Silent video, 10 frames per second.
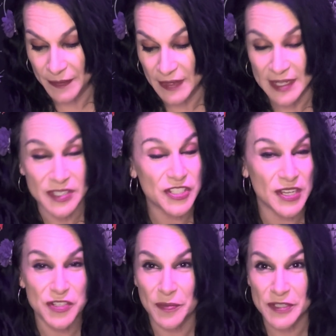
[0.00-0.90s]
That's a
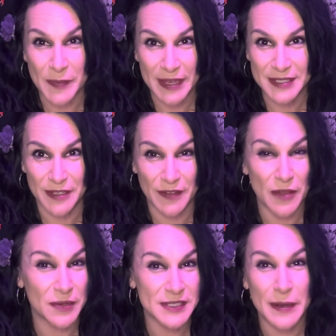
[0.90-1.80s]
change in perspective. I
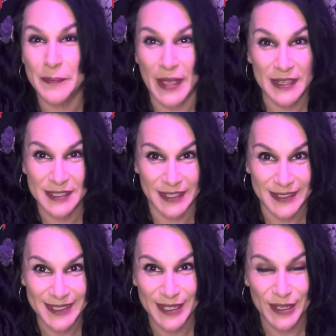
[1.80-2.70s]
wasn't abandoned.